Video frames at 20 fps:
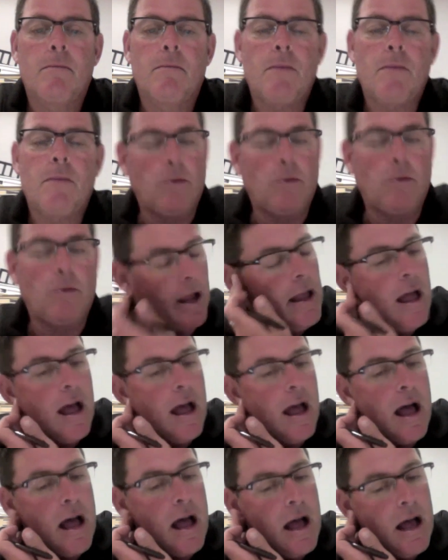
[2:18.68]
Okay.
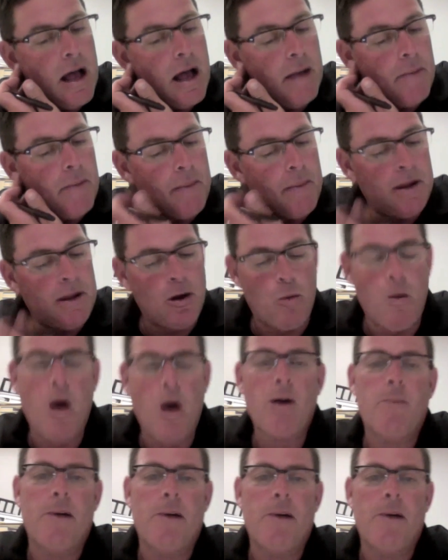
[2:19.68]
I'm in
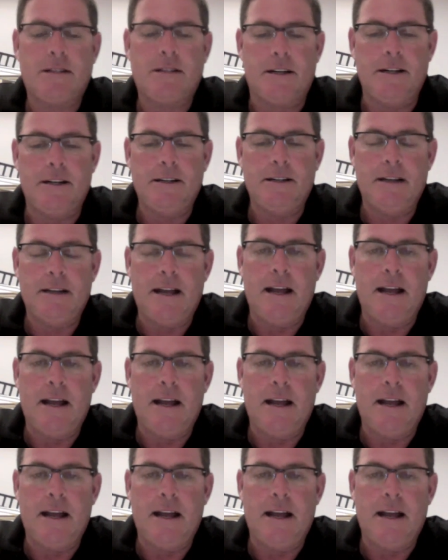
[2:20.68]
Omaha, Nebraska,